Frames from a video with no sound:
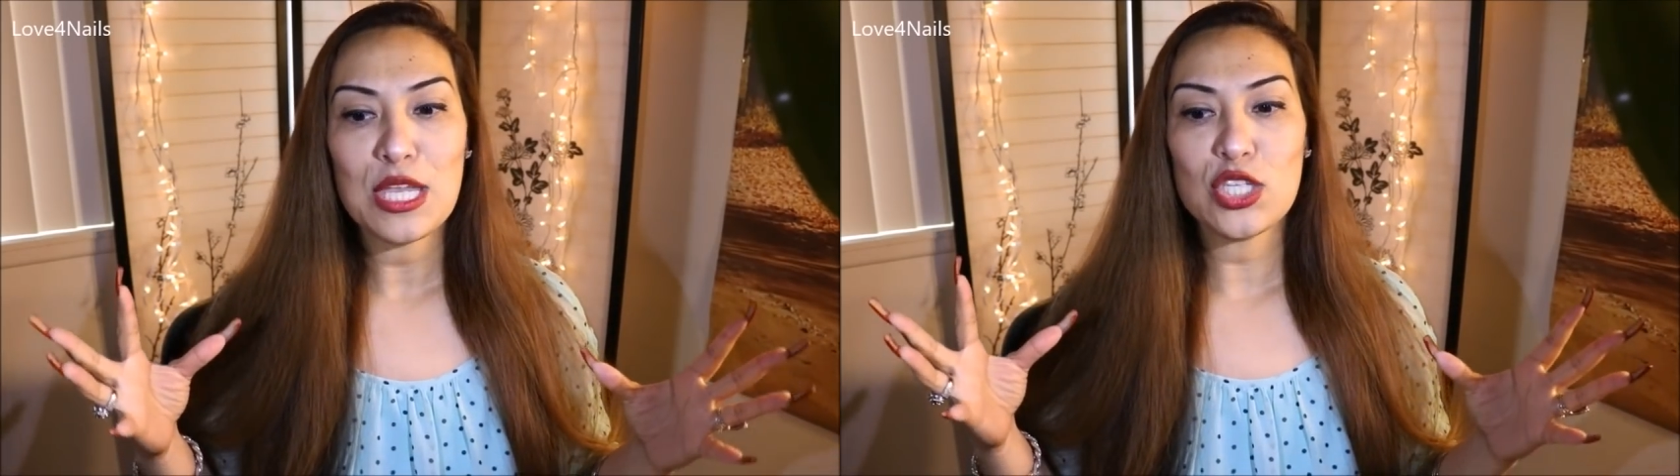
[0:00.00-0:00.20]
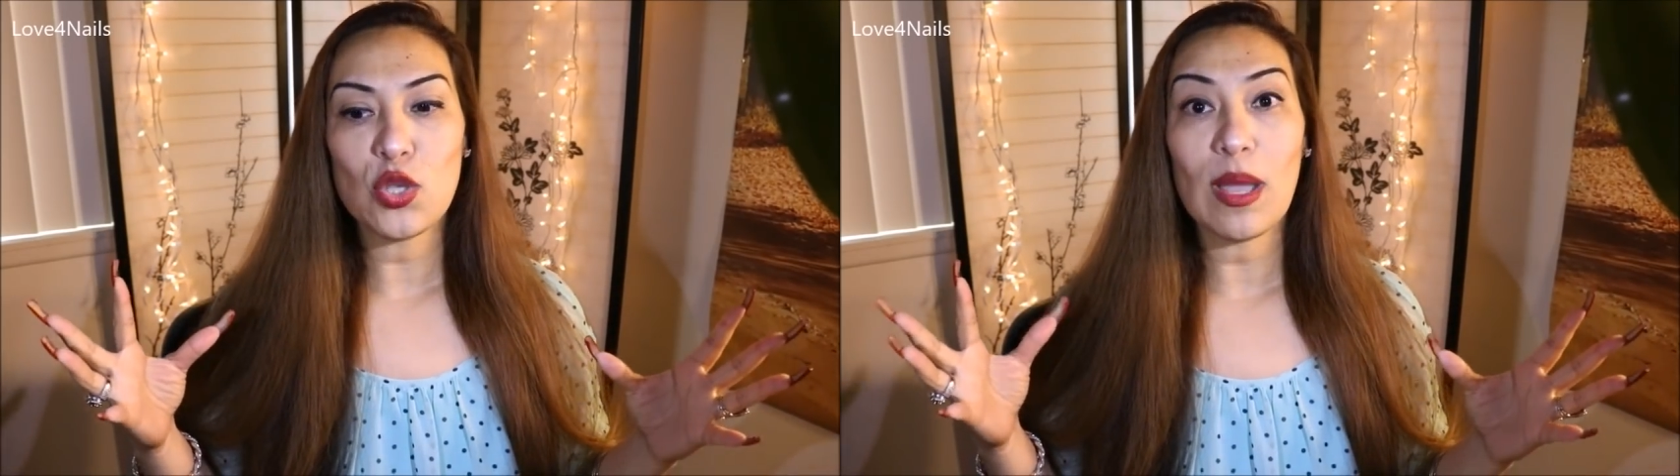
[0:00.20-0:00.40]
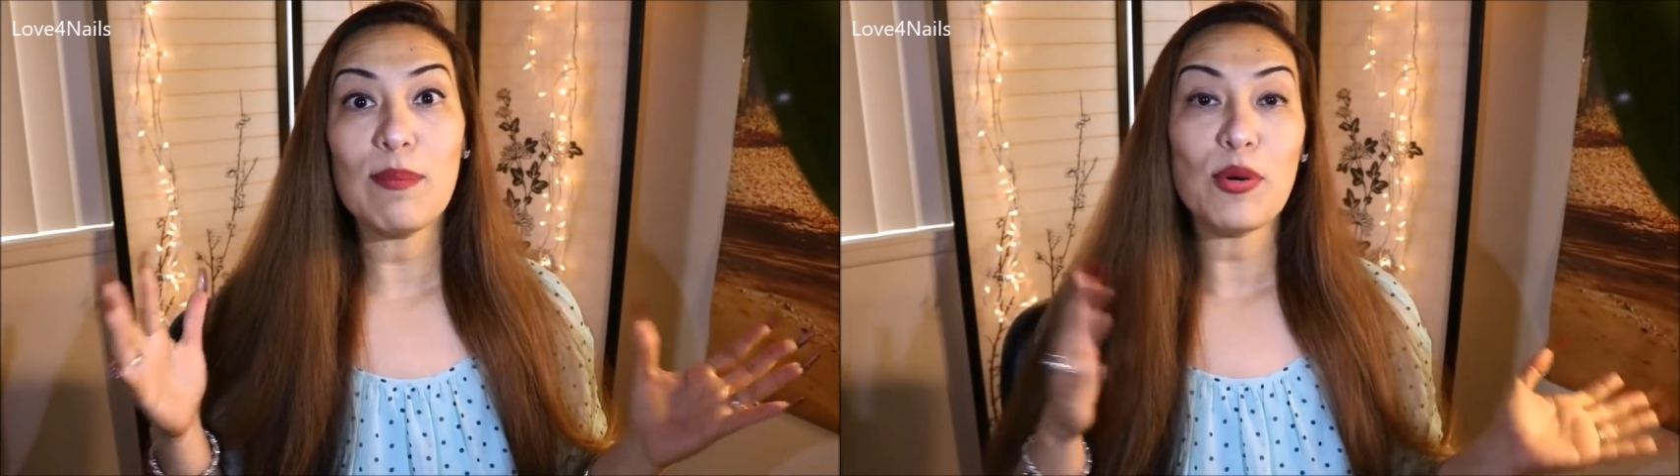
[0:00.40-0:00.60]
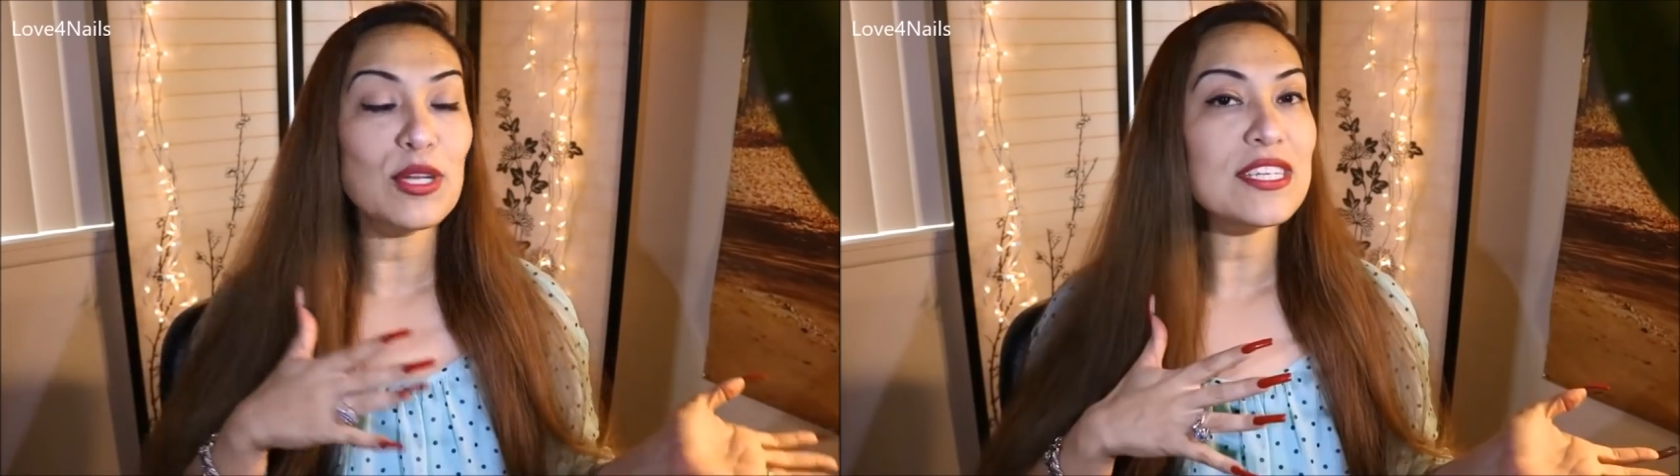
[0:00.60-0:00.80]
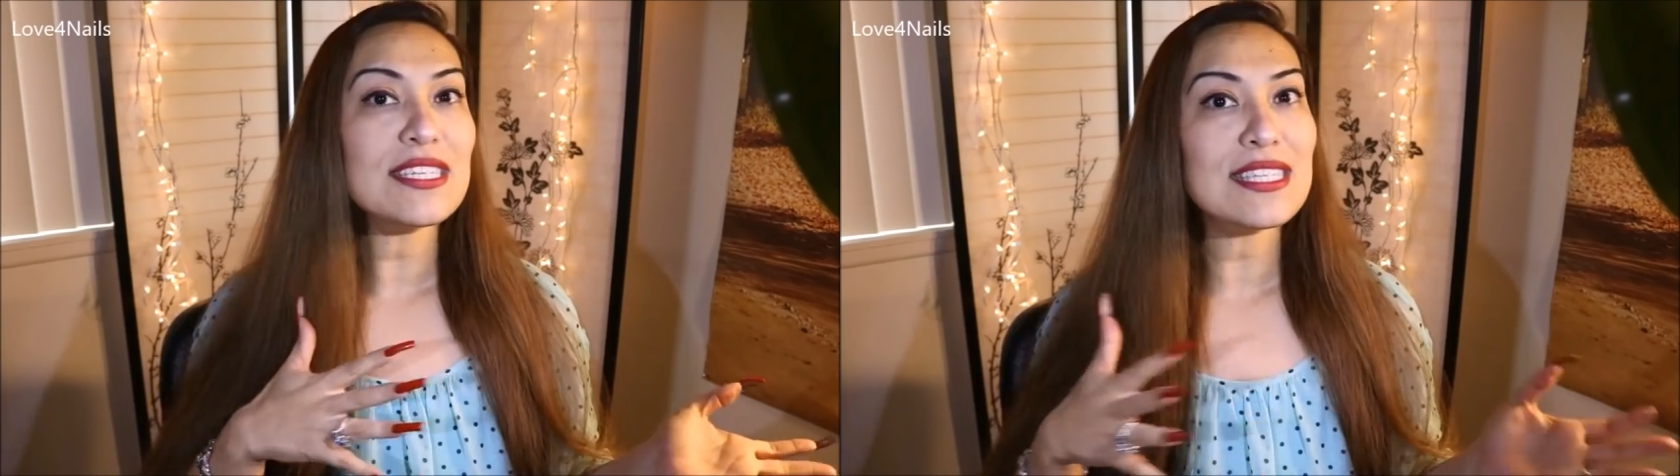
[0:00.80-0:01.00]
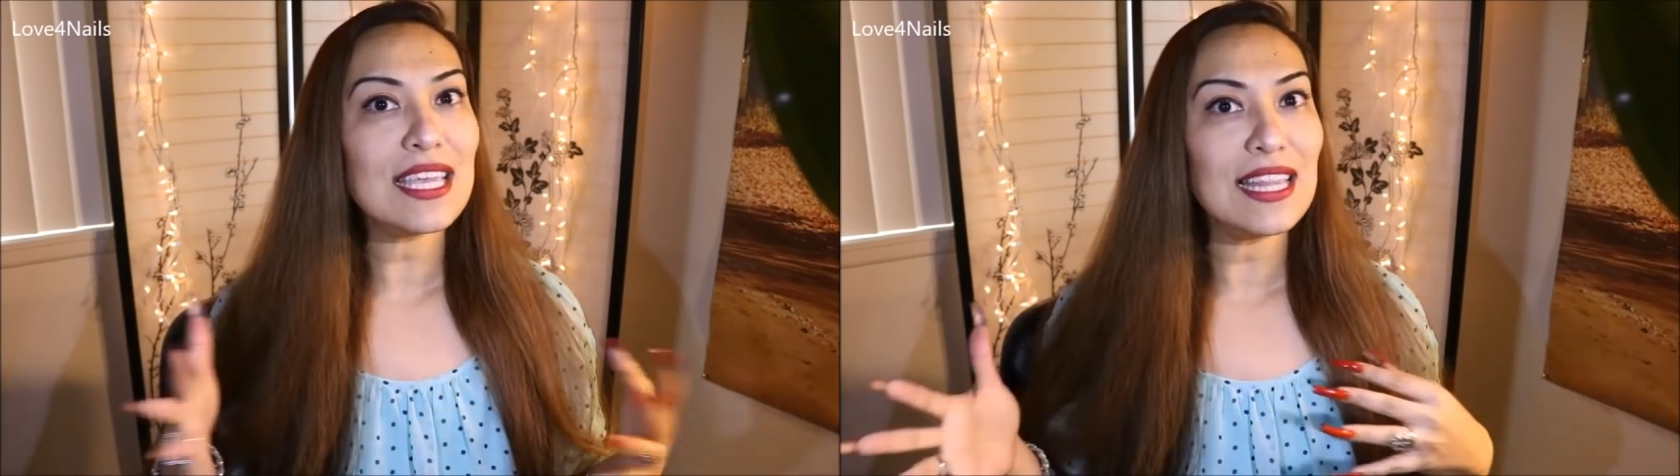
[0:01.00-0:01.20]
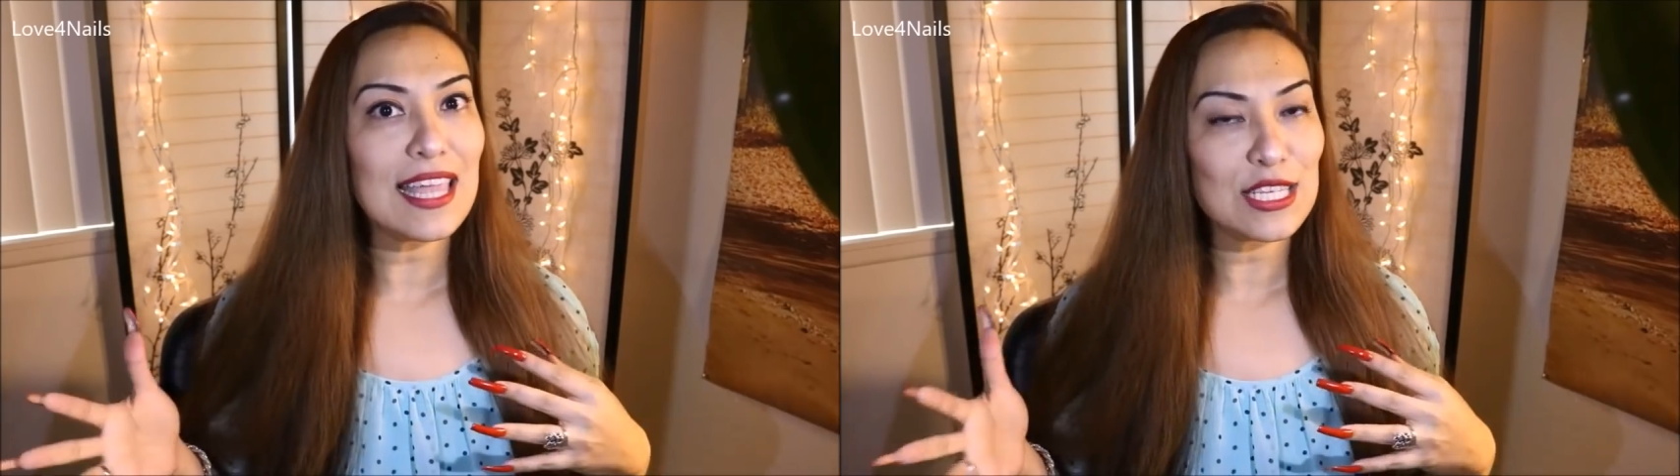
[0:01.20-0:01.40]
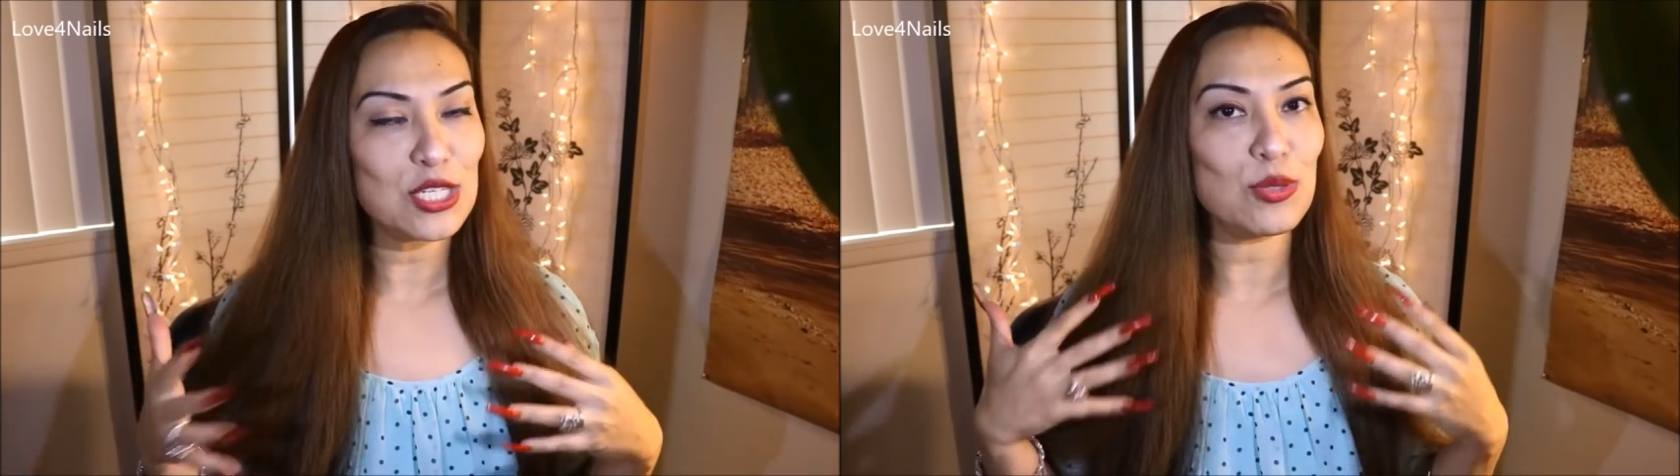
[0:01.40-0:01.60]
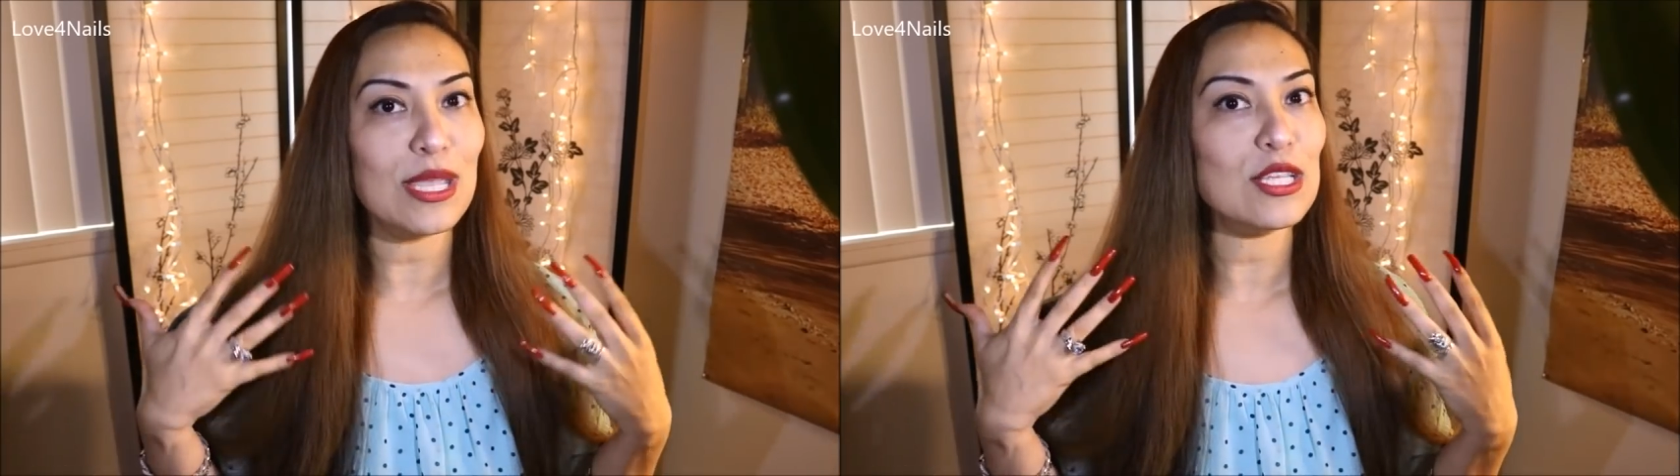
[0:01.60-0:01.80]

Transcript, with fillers: So I purchased the collection so I